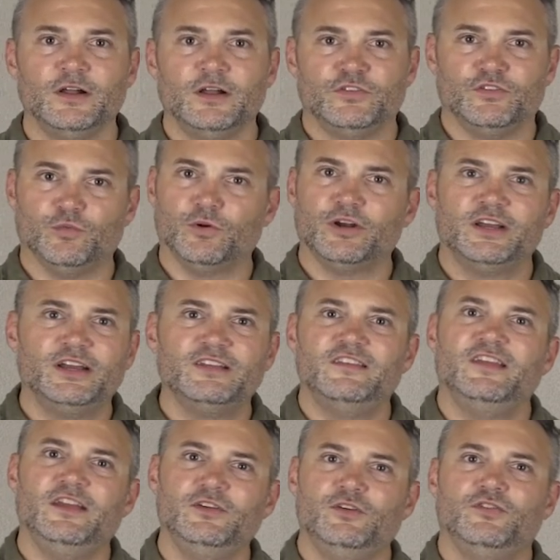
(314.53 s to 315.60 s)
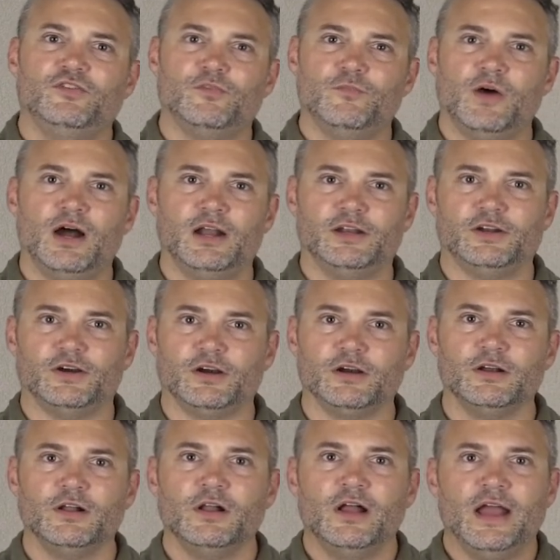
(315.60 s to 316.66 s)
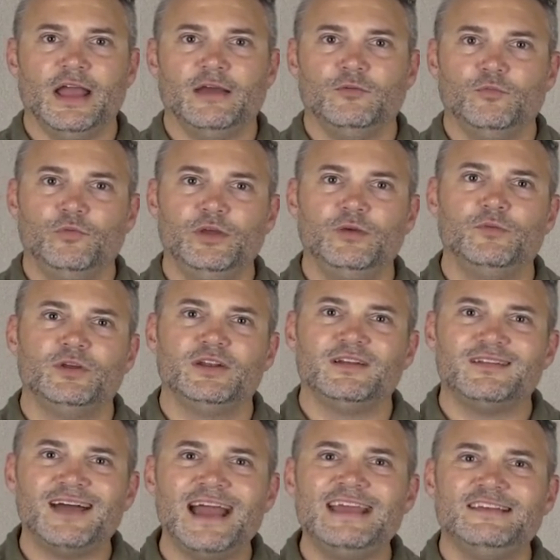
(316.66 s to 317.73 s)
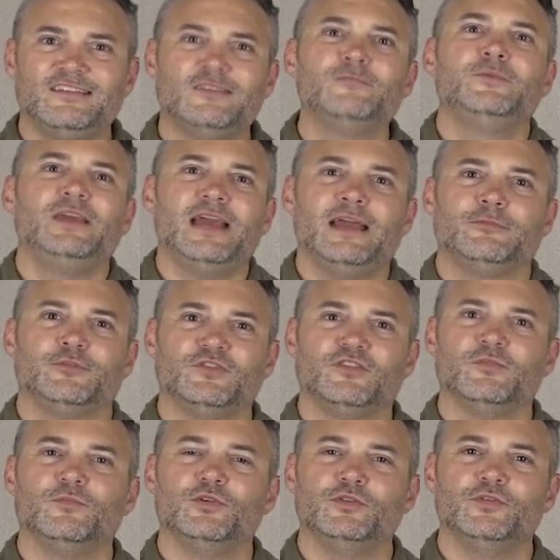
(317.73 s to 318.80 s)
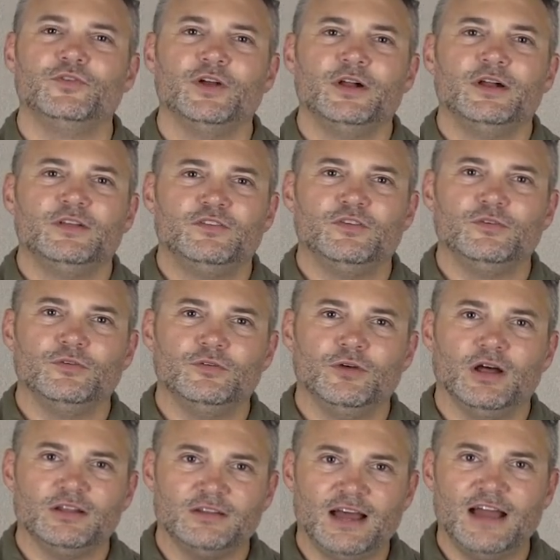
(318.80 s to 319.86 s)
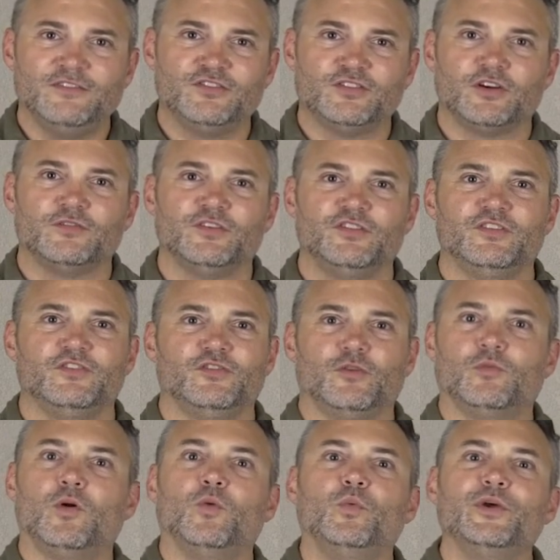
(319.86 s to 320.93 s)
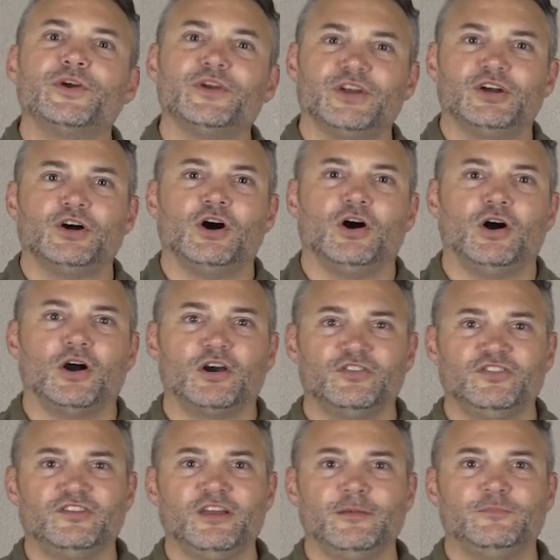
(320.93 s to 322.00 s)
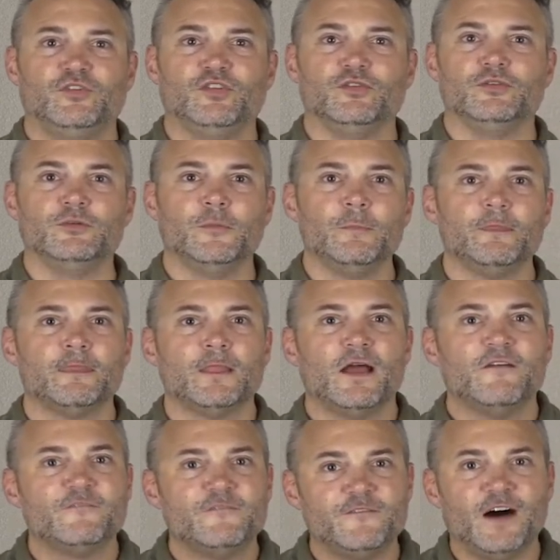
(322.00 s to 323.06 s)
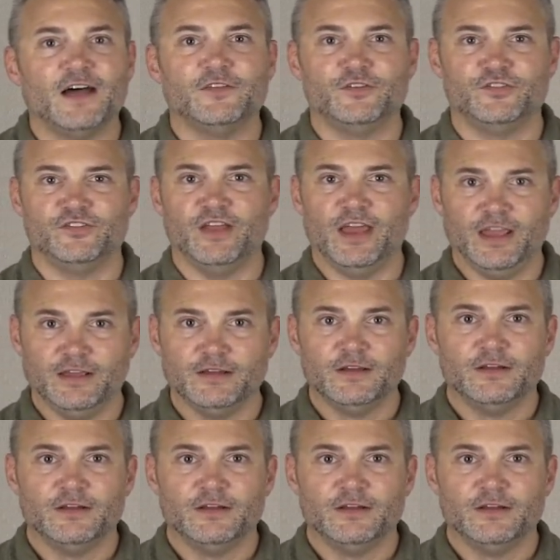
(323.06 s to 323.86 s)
So we're going to continue to monitor, and we would like to be able to move to live services, or what we're going to call our step two, Father's Day.